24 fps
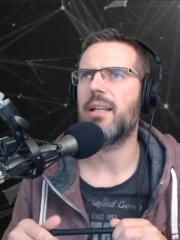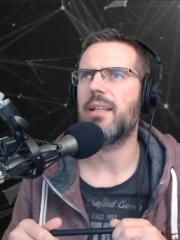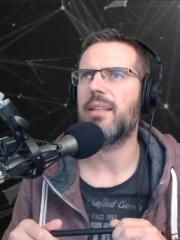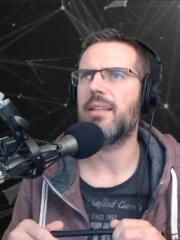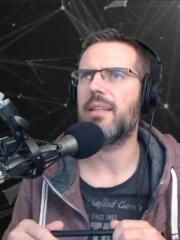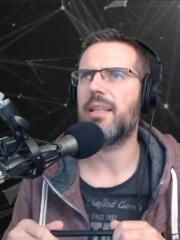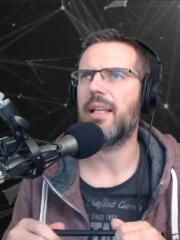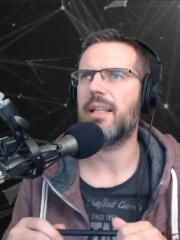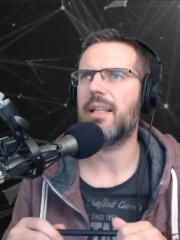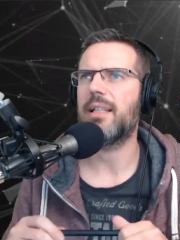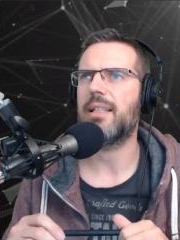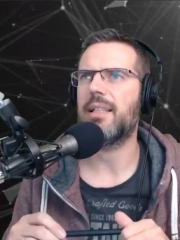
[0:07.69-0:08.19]

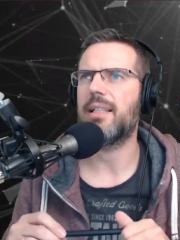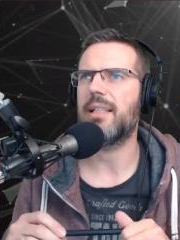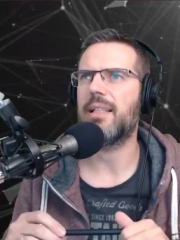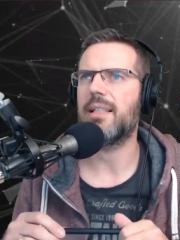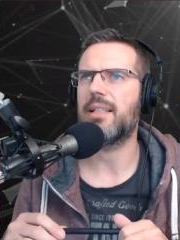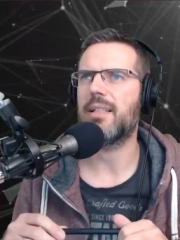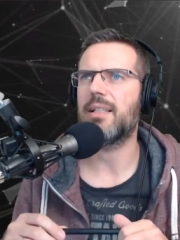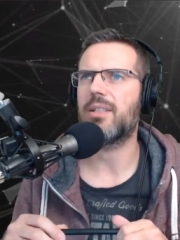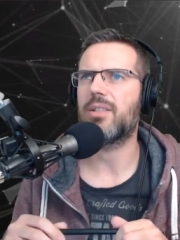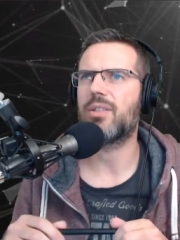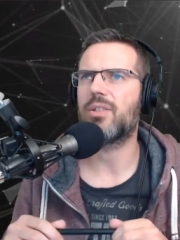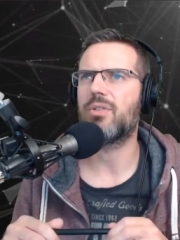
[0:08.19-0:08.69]
that
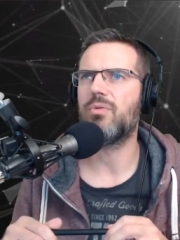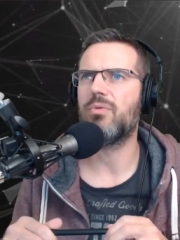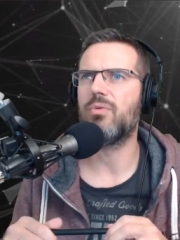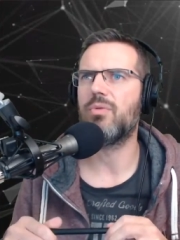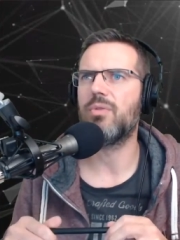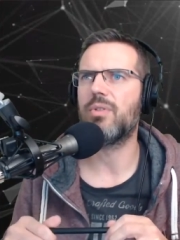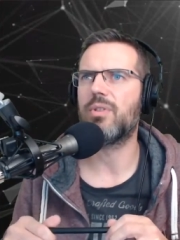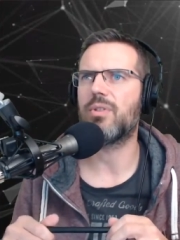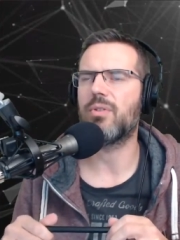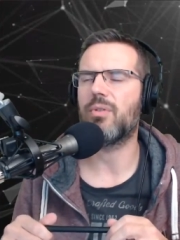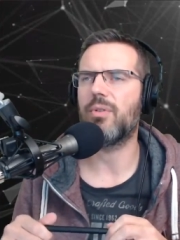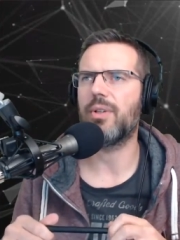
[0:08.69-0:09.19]
is
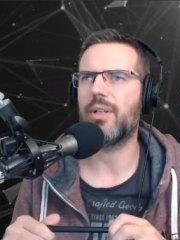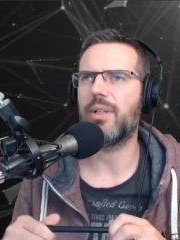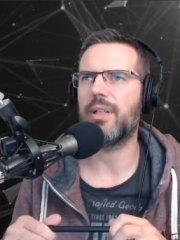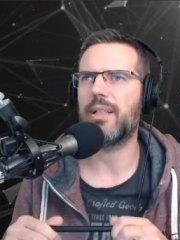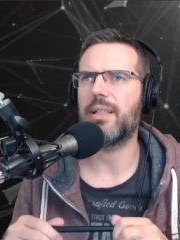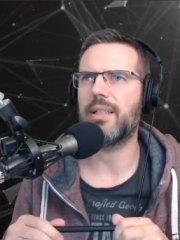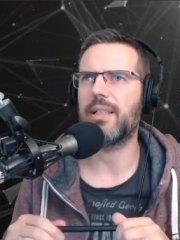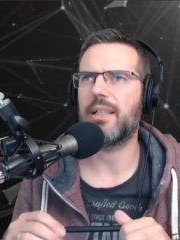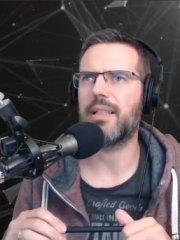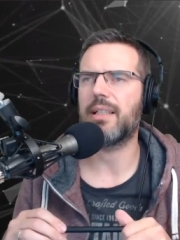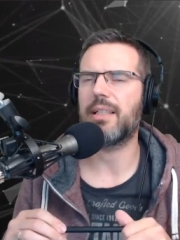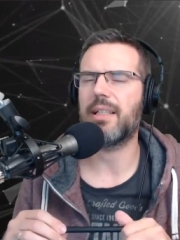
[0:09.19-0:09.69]
tools
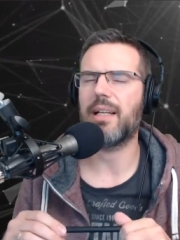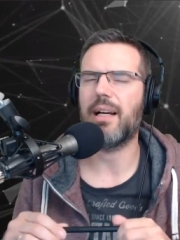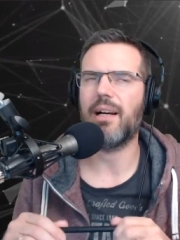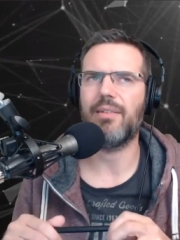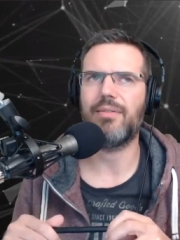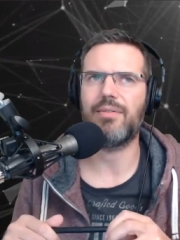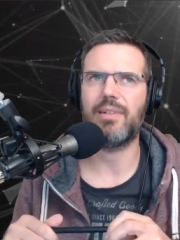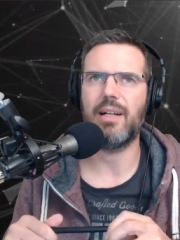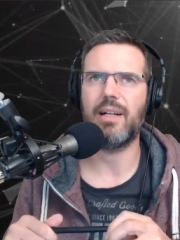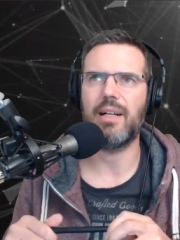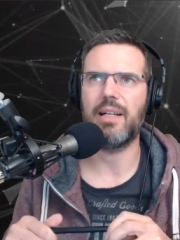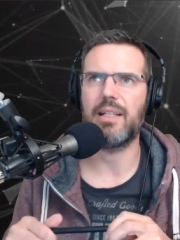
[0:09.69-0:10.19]
oriented,
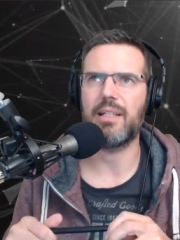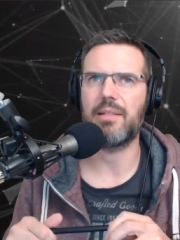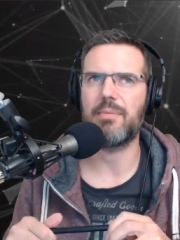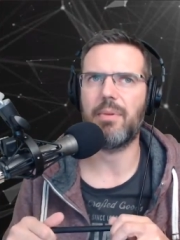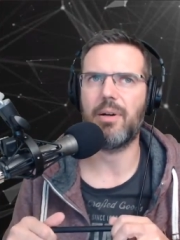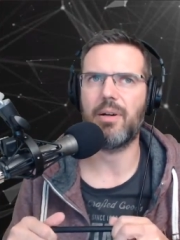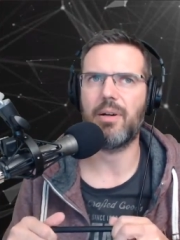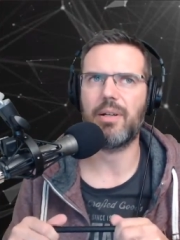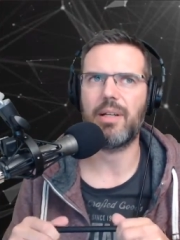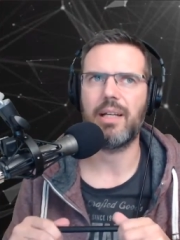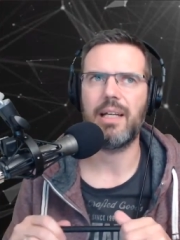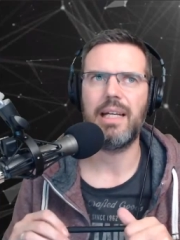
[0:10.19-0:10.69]
Kafka and
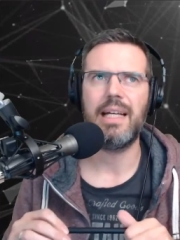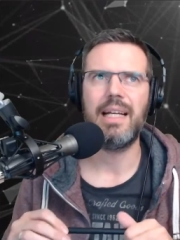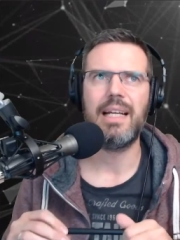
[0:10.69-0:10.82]
Spark?